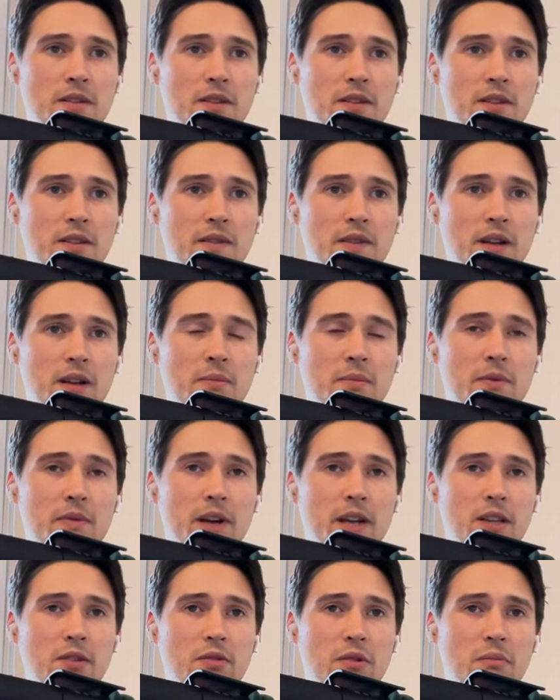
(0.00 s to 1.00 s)
De develop a
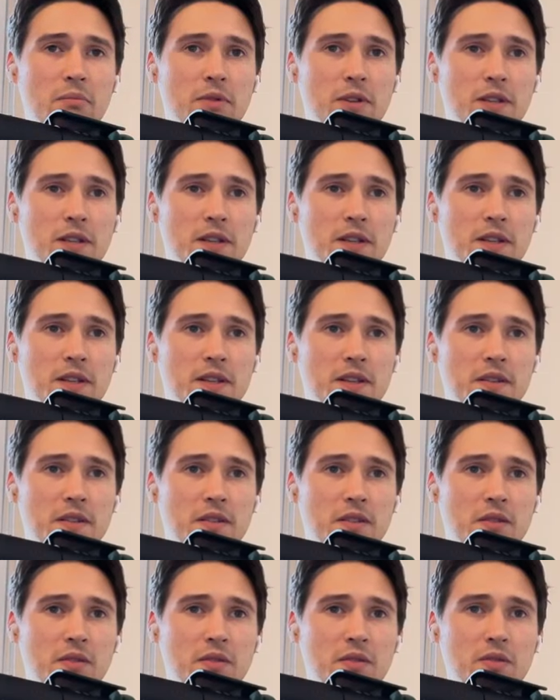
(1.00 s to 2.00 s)
way to represent necessary
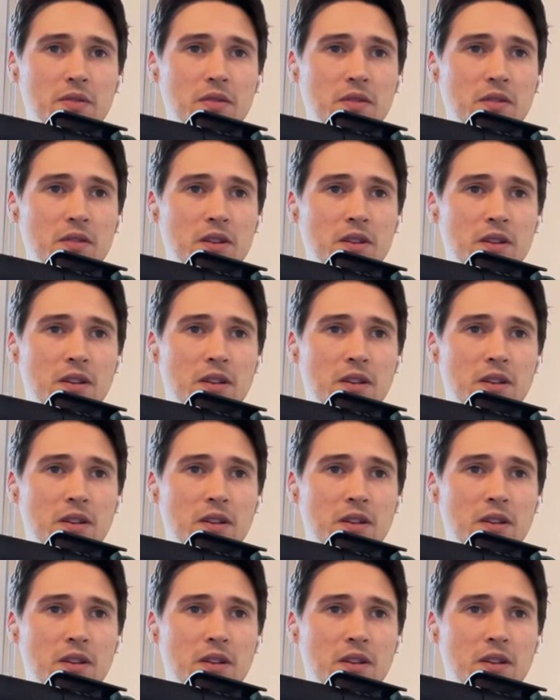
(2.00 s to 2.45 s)
knowledge.